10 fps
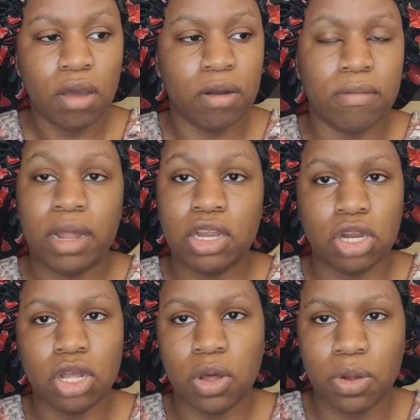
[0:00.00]
or I need
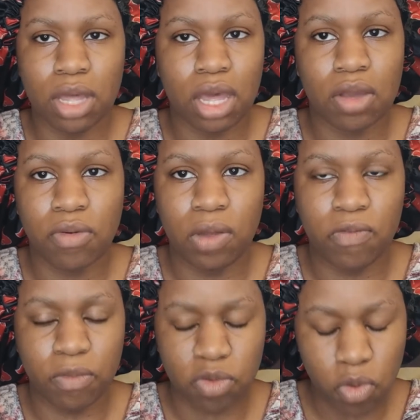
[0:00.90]
you to go get Kareem
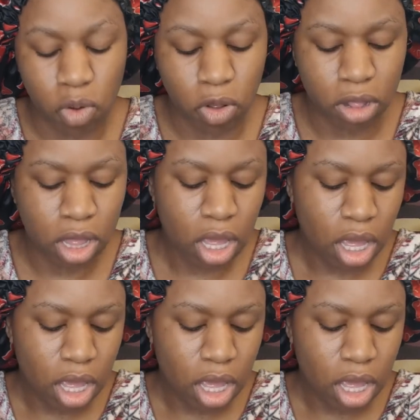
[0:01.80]
from school.